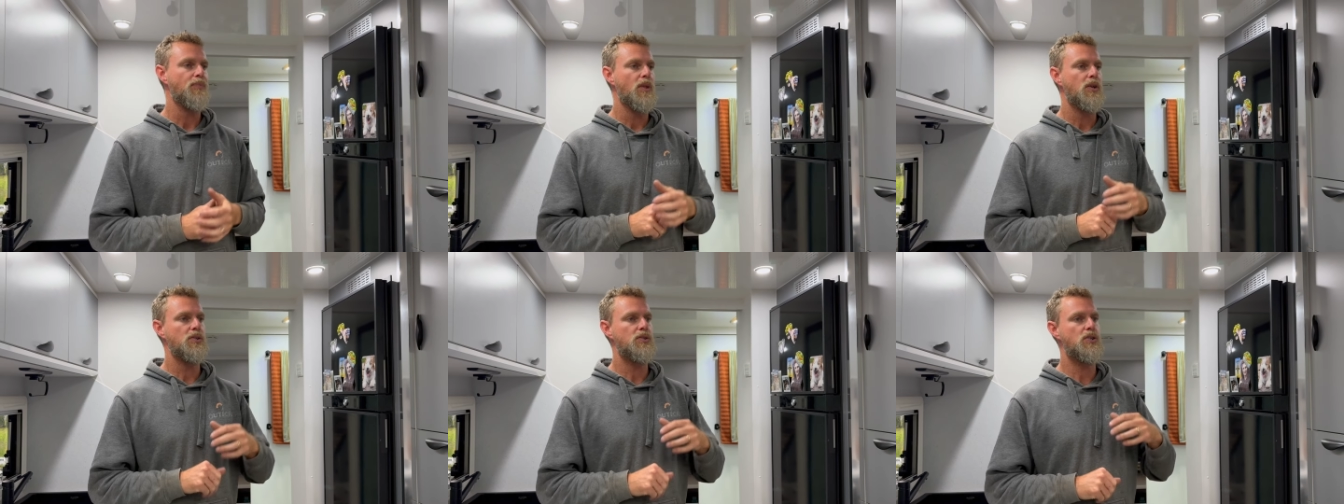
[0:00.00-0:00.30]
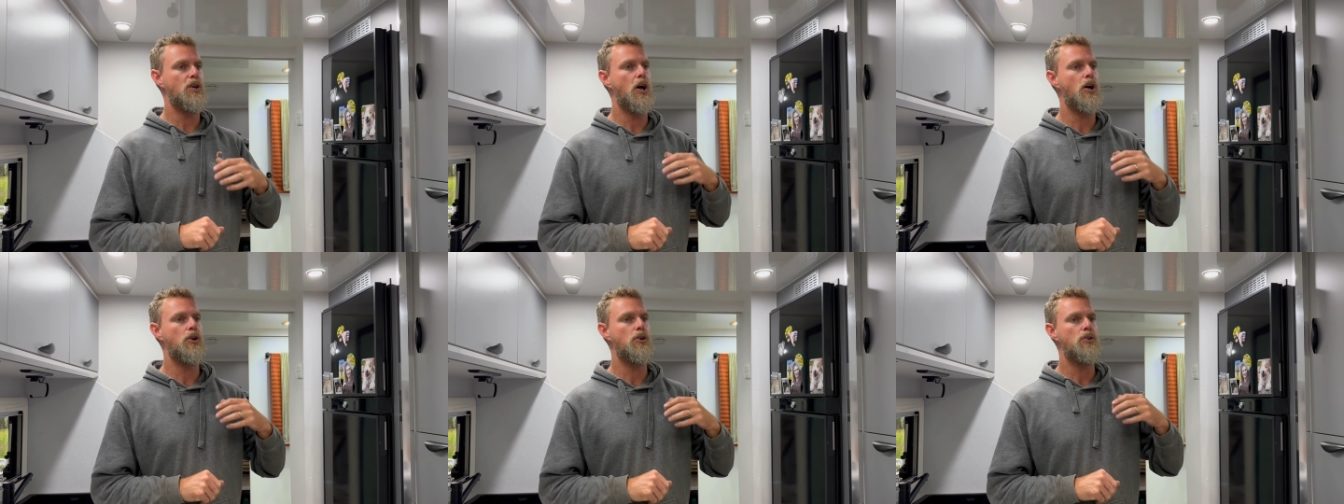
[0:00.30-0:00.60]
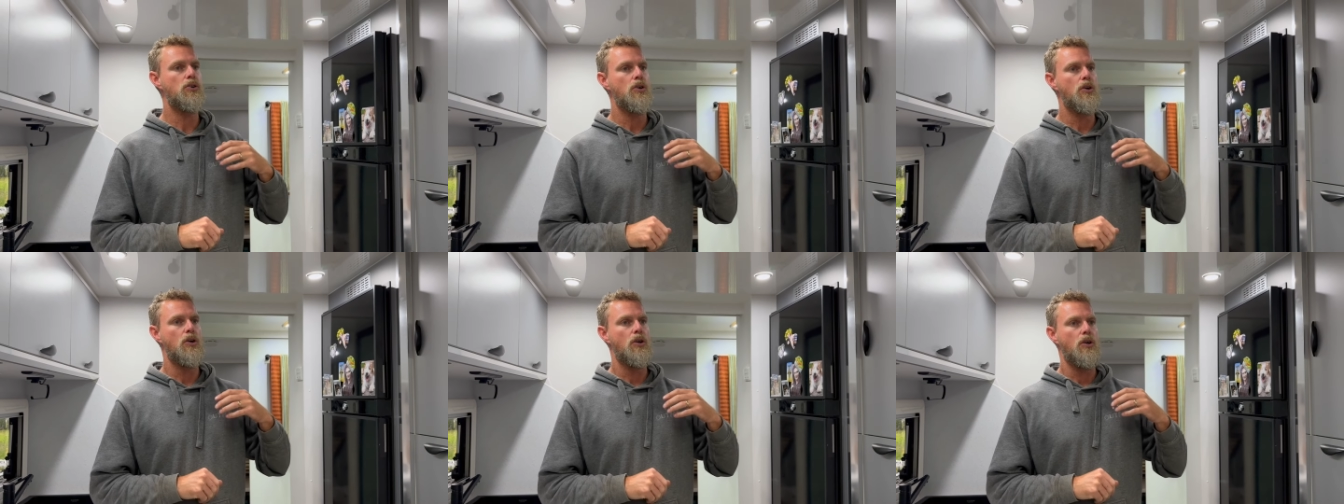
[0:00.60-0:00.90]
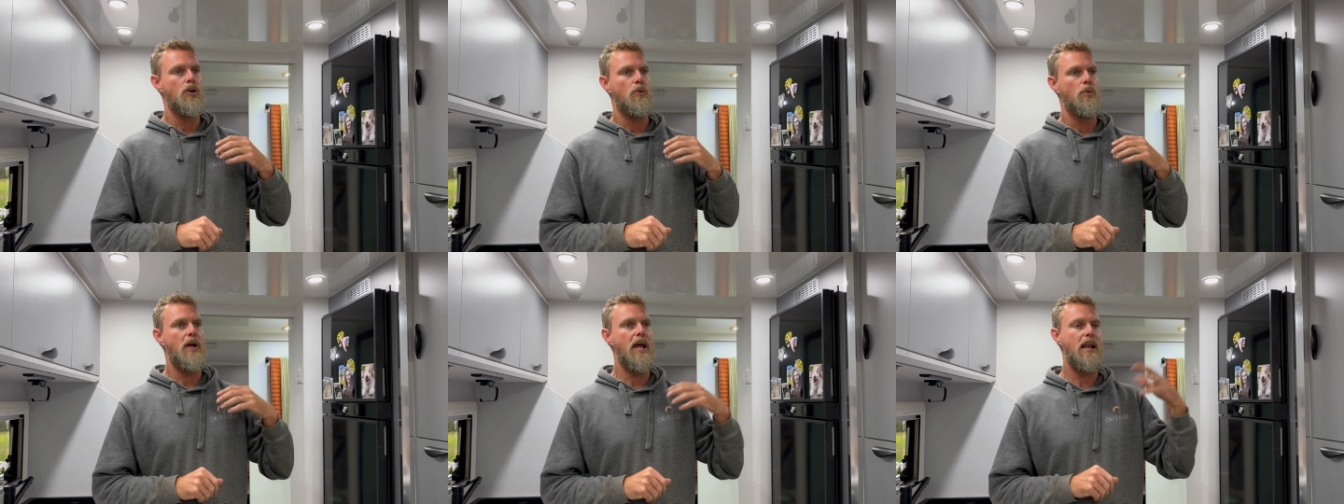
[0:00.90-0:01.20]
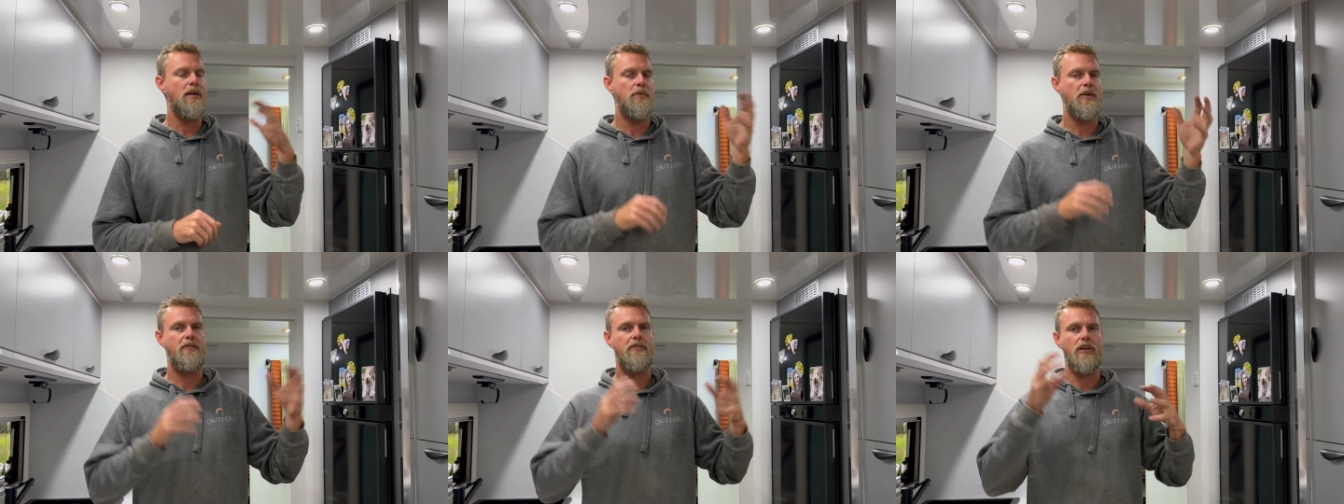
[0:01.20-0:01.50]
So we
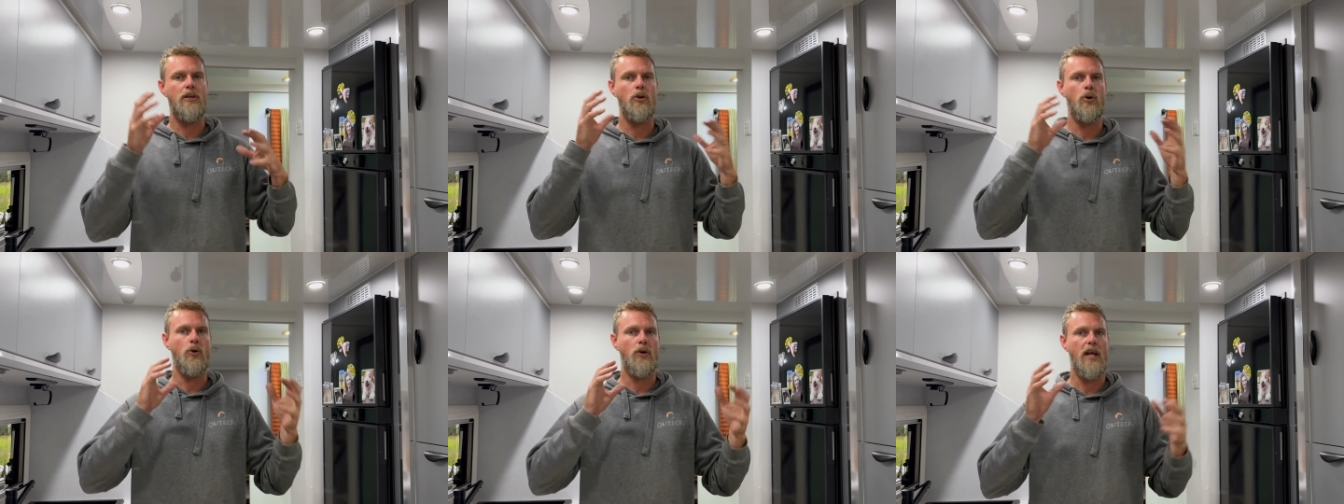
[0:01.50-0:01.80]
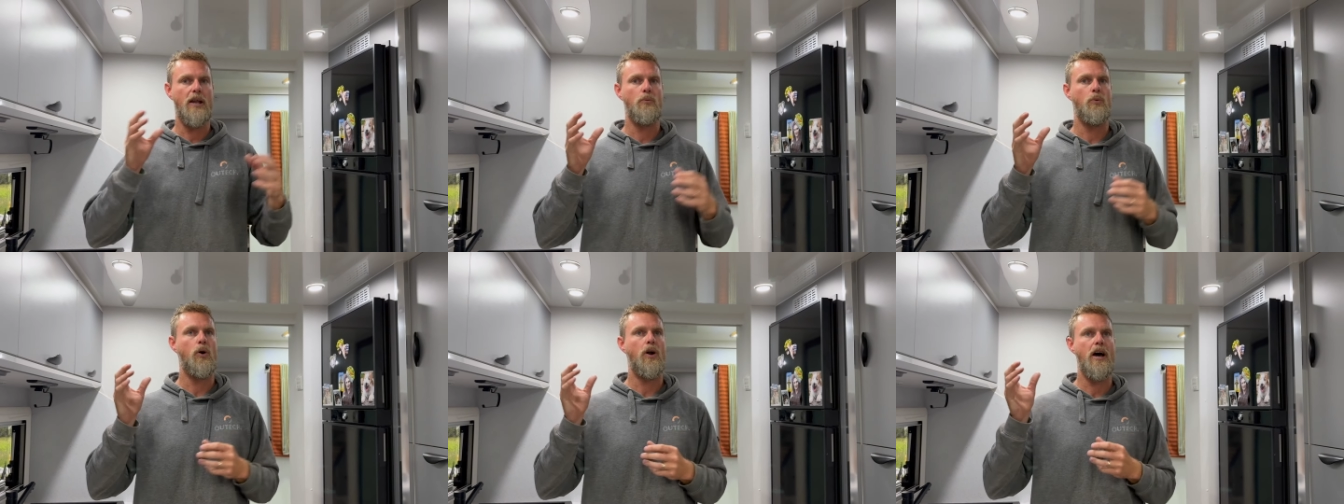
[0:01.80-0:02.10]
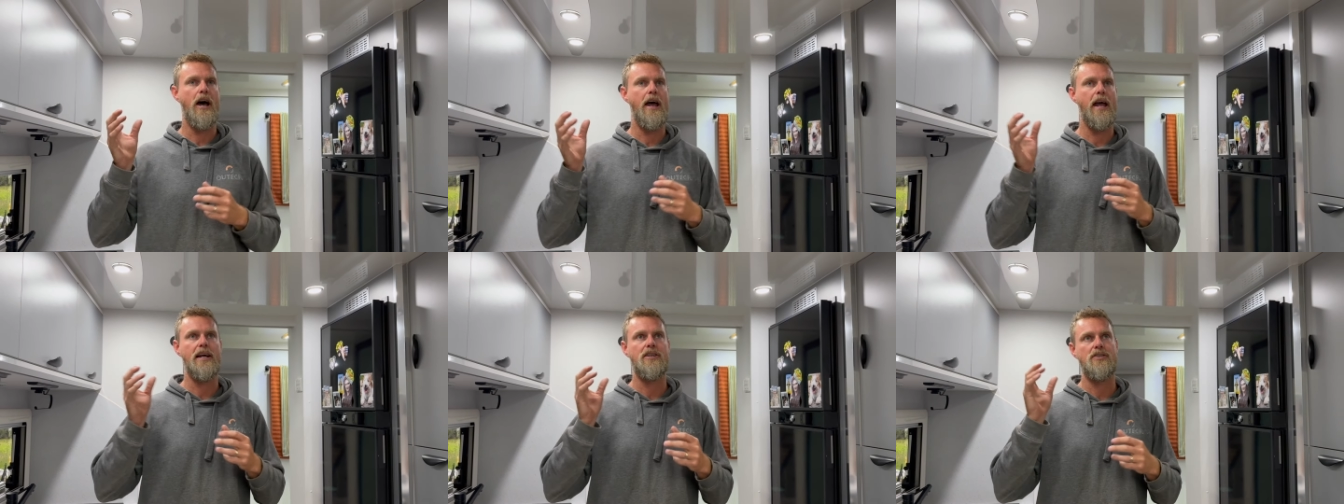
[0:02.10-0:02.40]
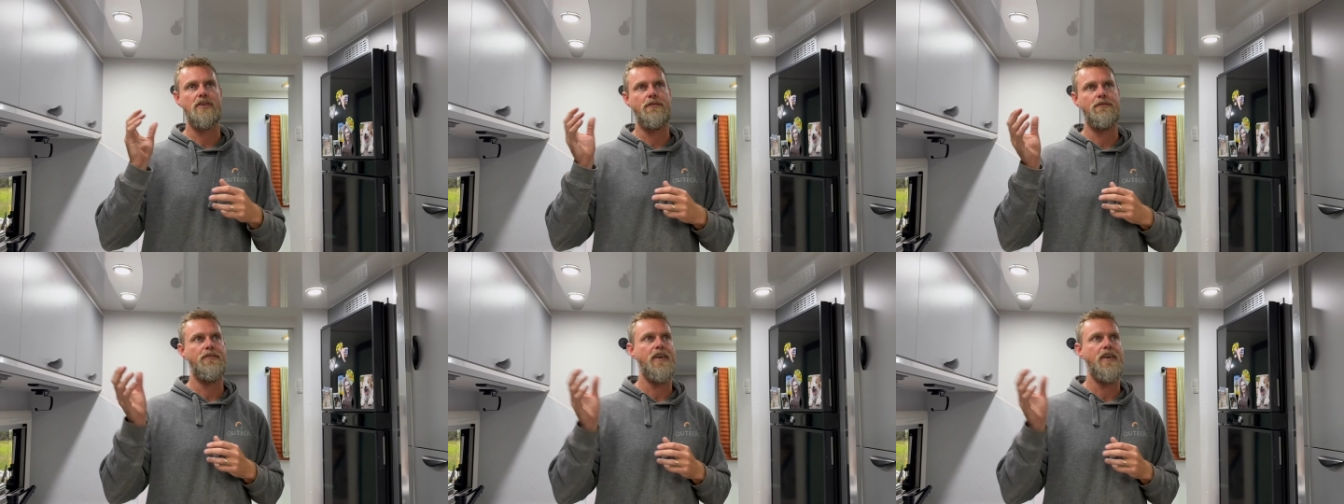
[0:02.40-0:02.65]
had a bit of a look, and what I actually